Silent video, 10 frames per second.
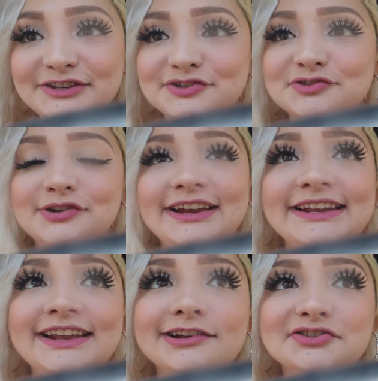
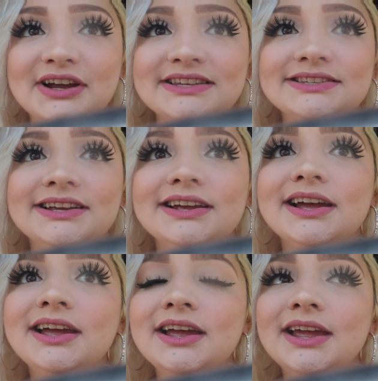draining drastic
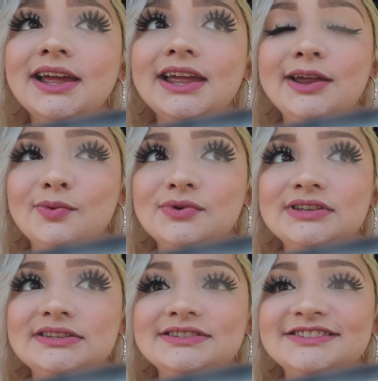it
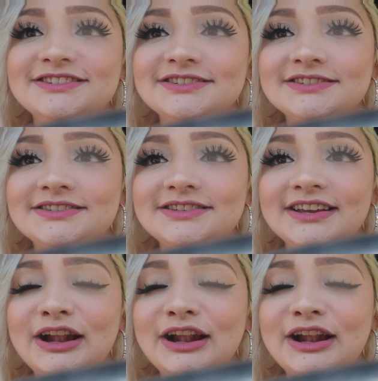was just